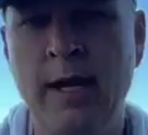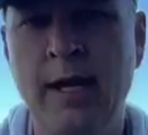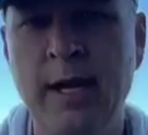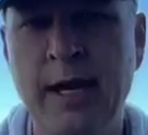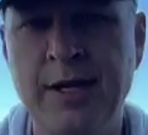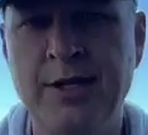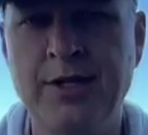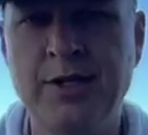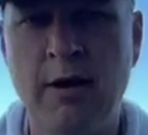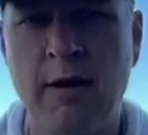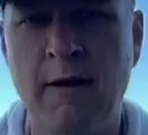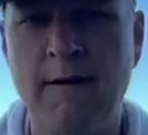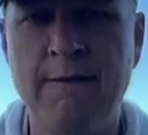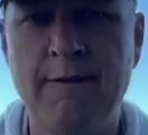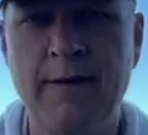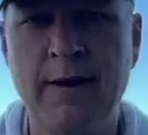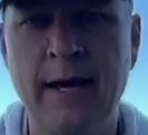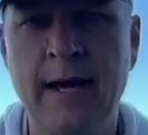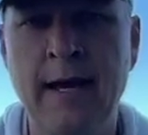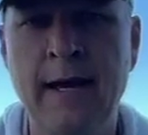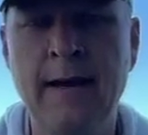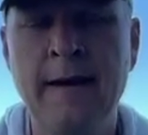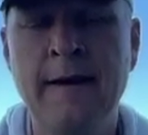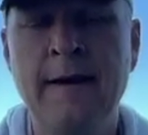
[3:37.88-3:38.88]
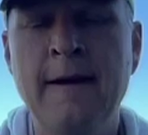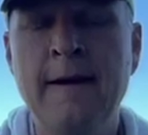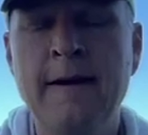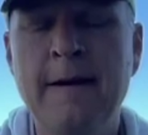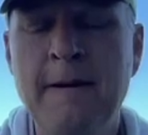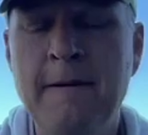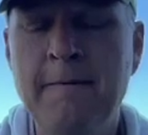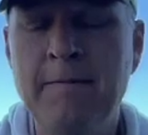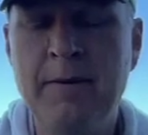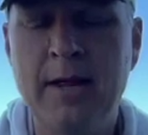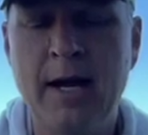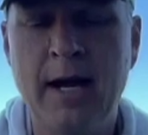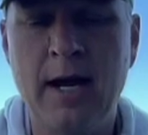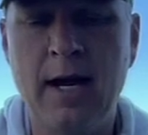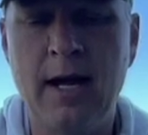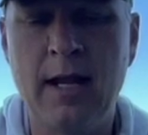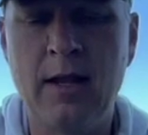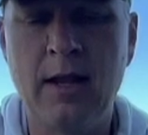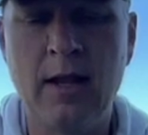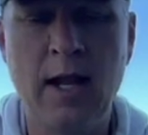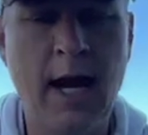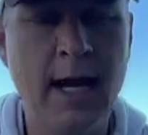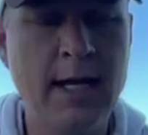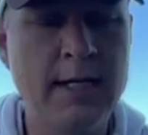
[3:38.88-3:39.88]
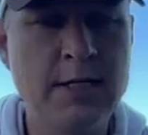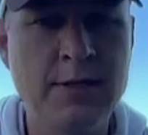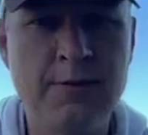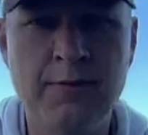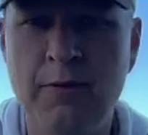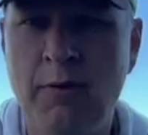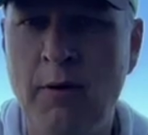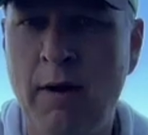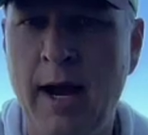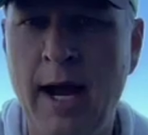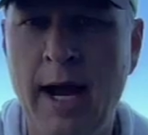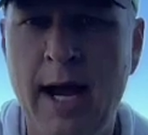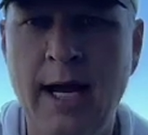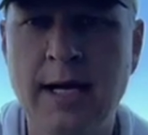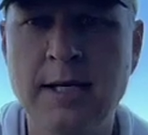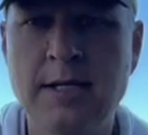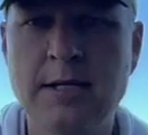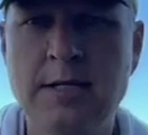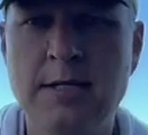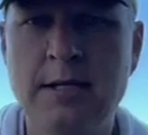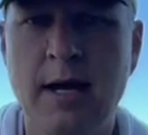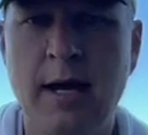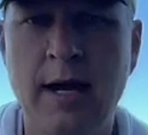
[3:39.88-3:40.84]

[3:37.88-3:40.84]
each RV. Lots of grass,